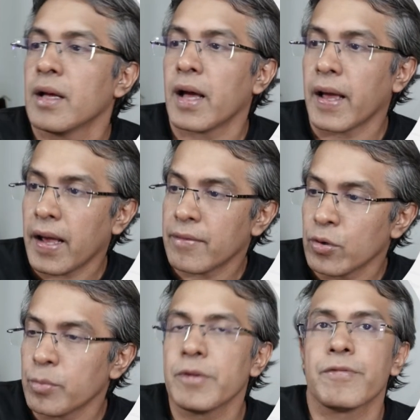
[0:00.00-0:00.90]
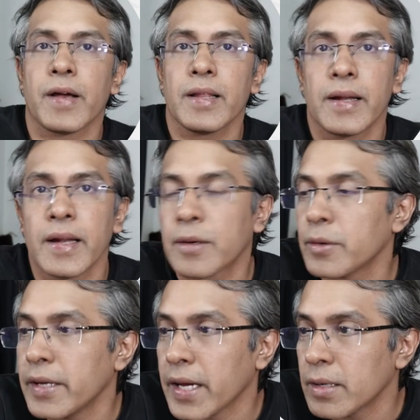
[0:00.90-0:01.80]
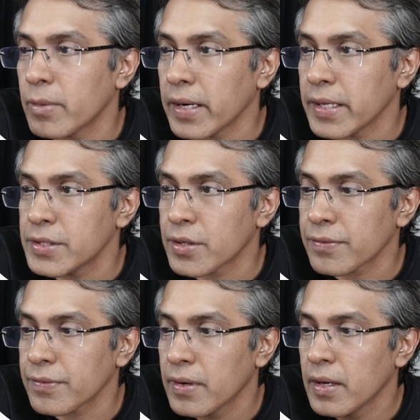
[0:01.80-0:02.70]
I have an open file that I could take advantage of,